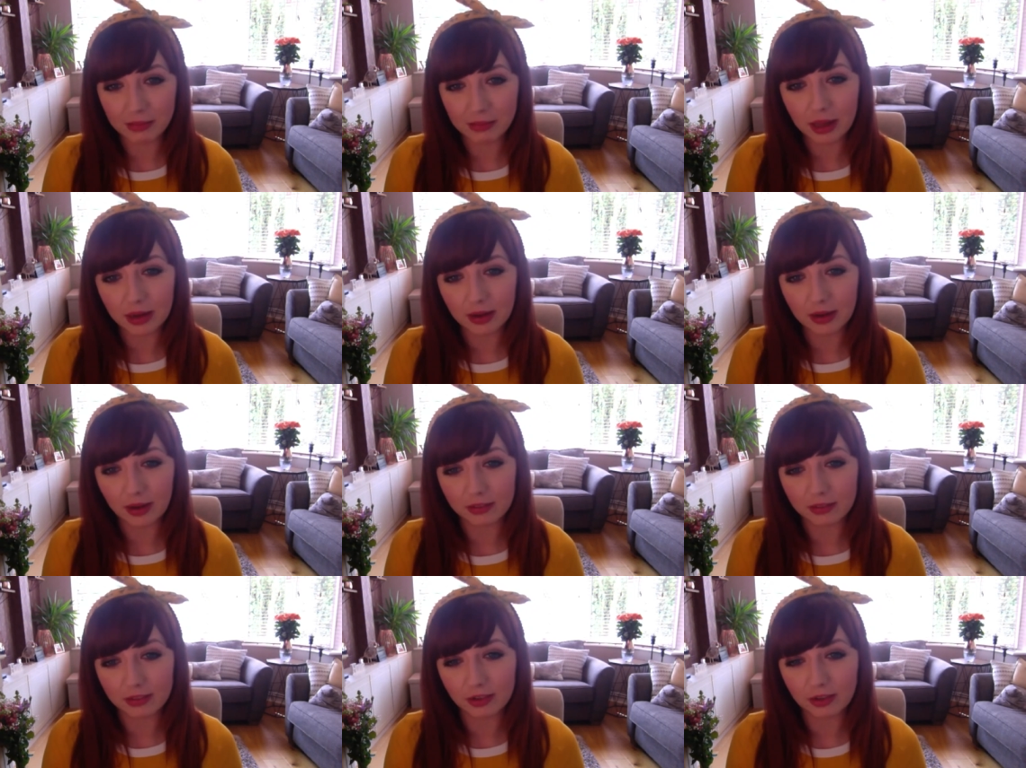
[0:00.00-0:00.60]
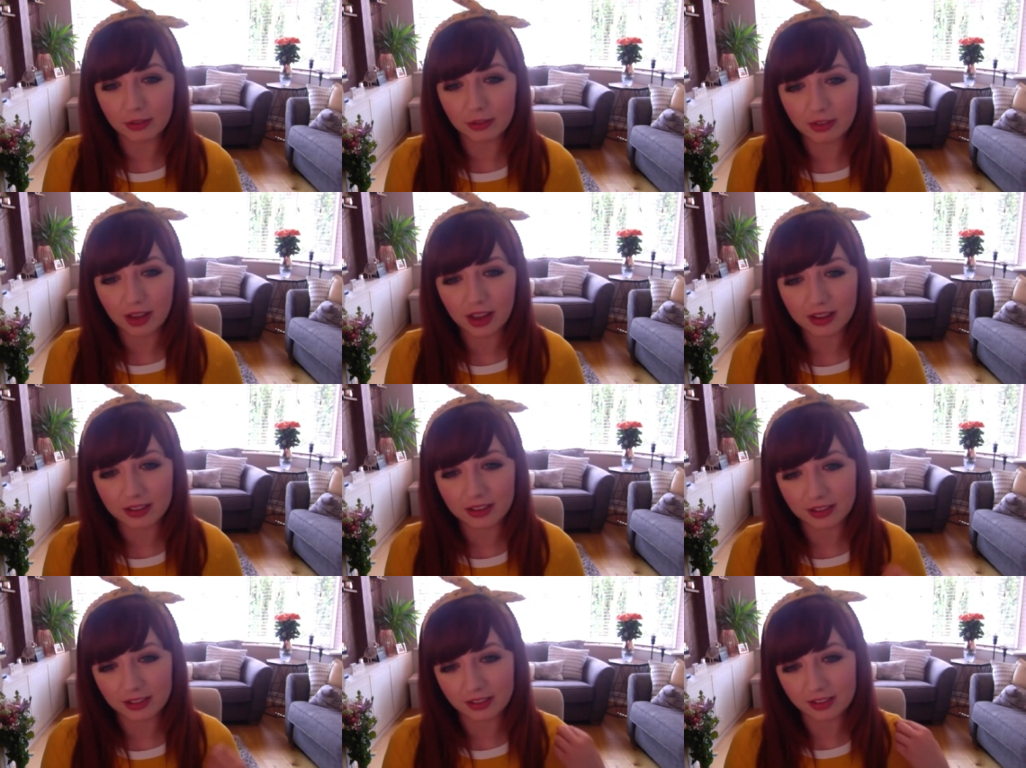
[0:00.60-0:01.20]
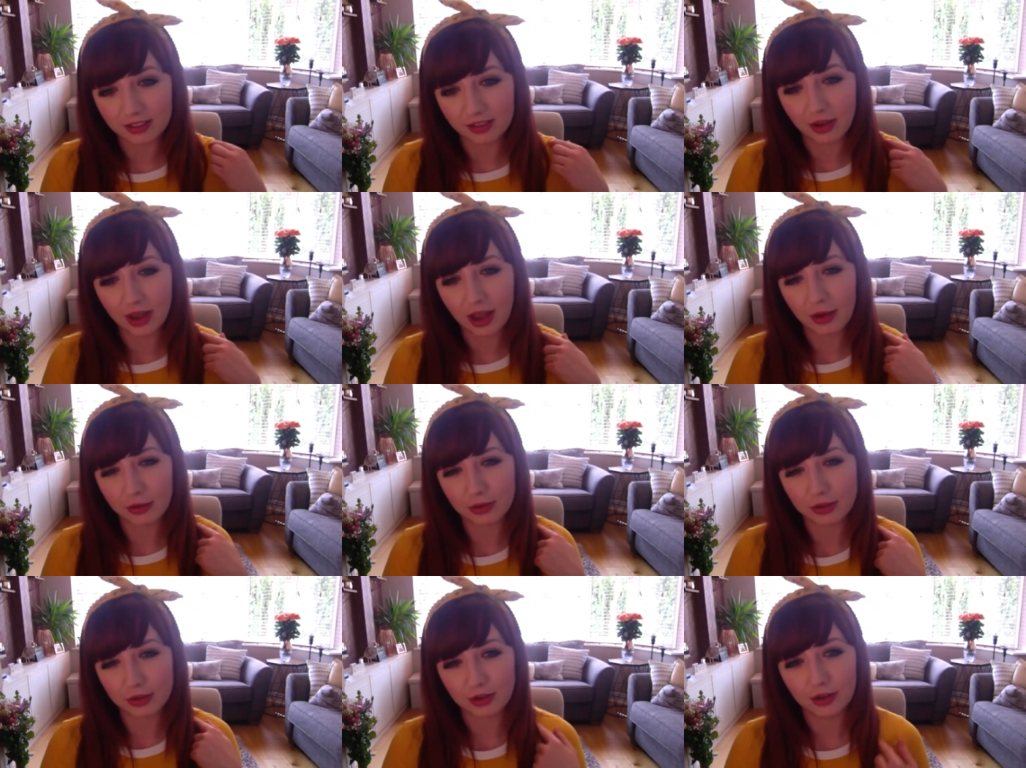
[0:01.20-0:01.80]
about lifestyle factors. So how
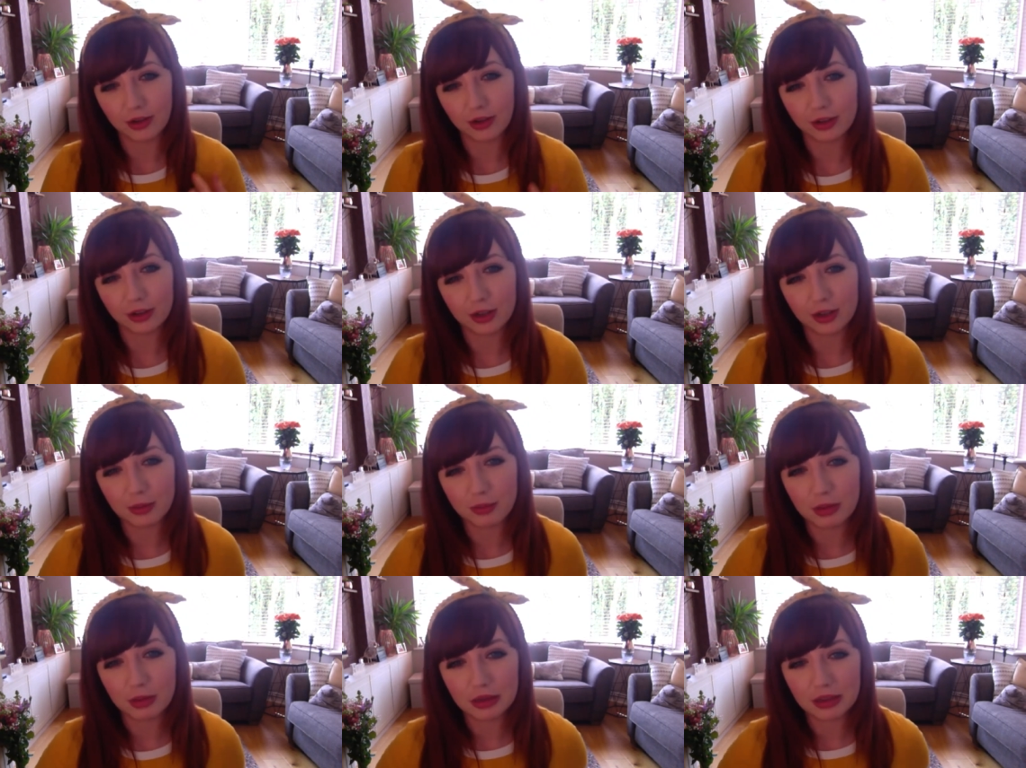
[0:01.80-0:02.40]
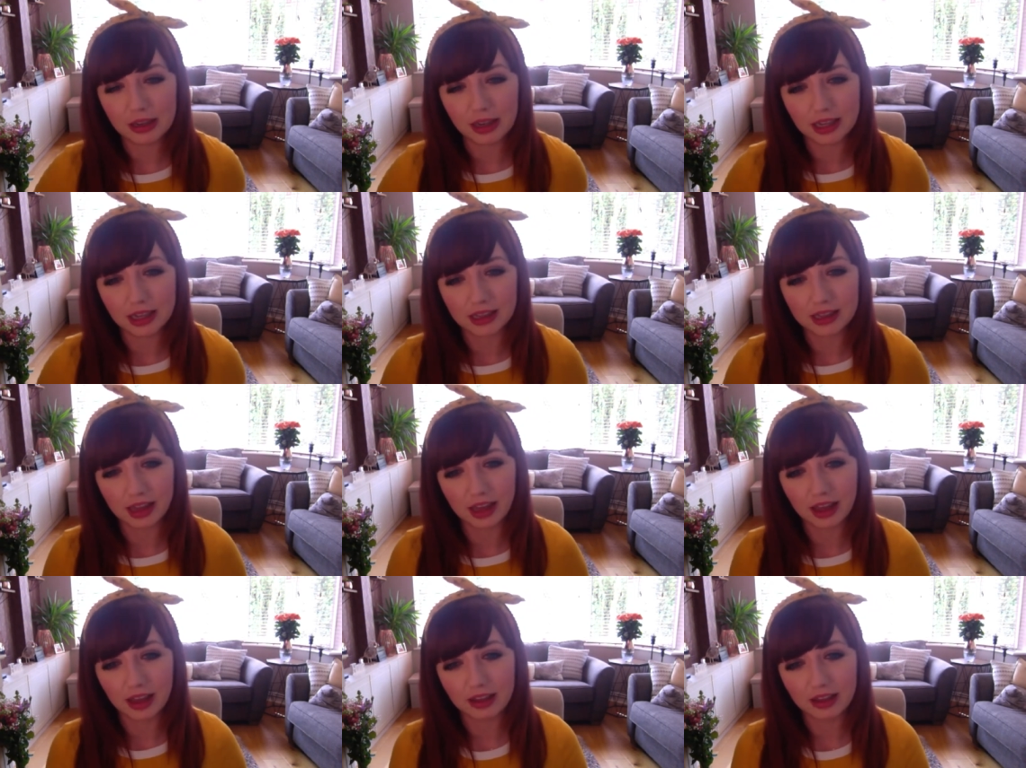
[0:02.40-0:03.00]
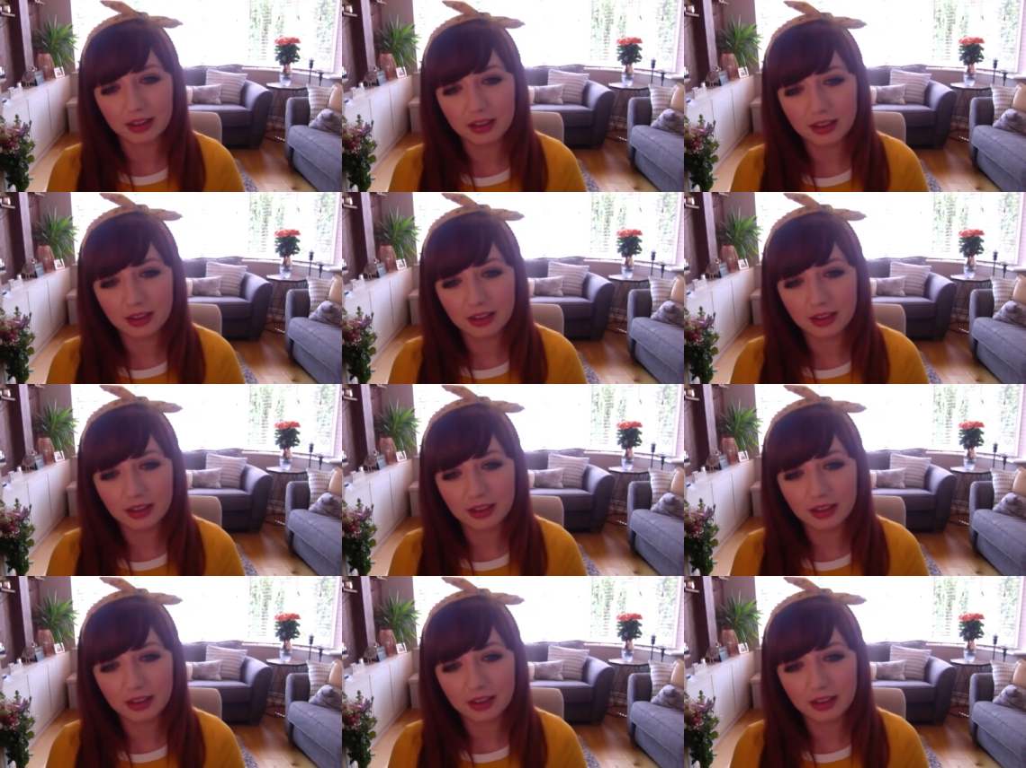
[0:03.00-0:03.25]
can you kind of communicate that?